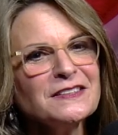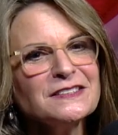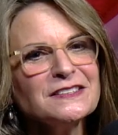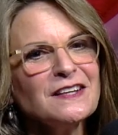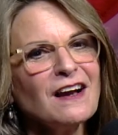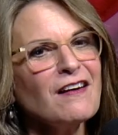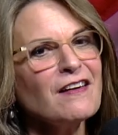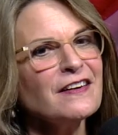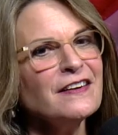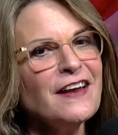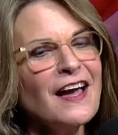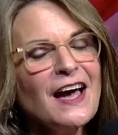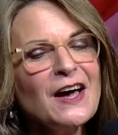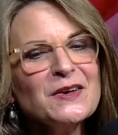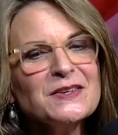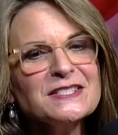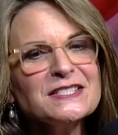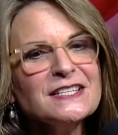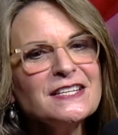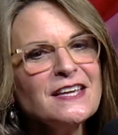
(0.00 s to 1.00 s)
Karen
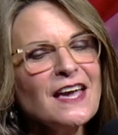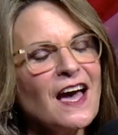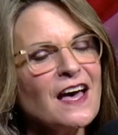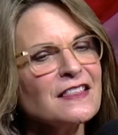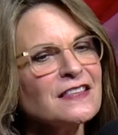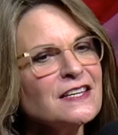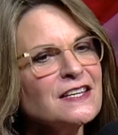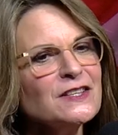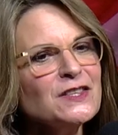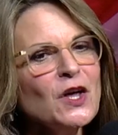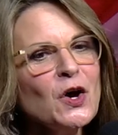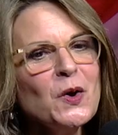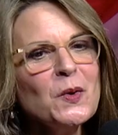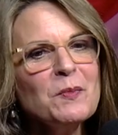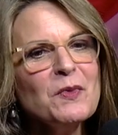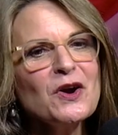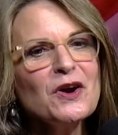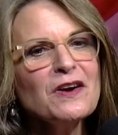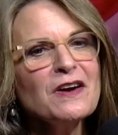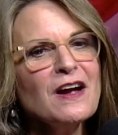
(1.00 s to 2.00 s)
Housley, Kathy
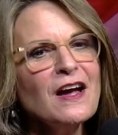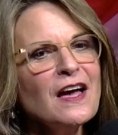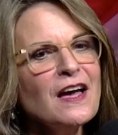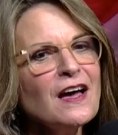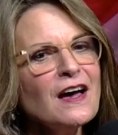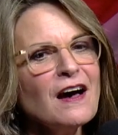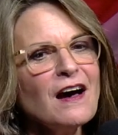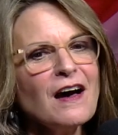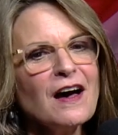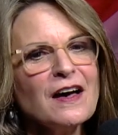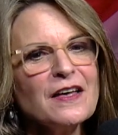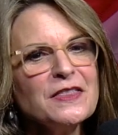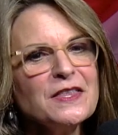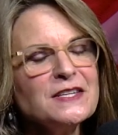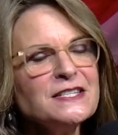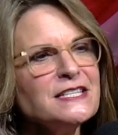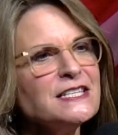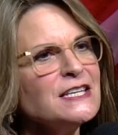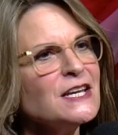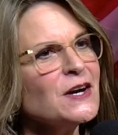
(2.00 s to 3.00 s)
Lomer, the
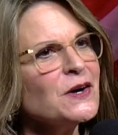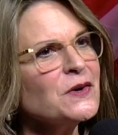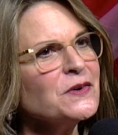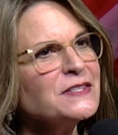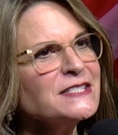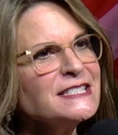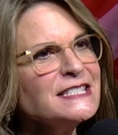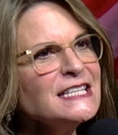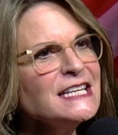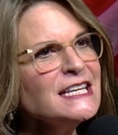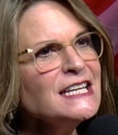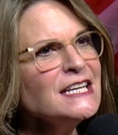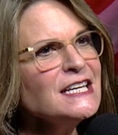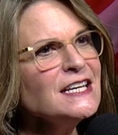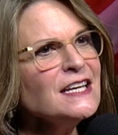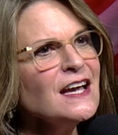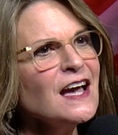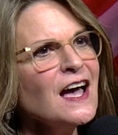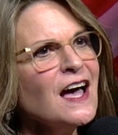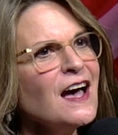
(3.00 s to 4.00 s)
DOC.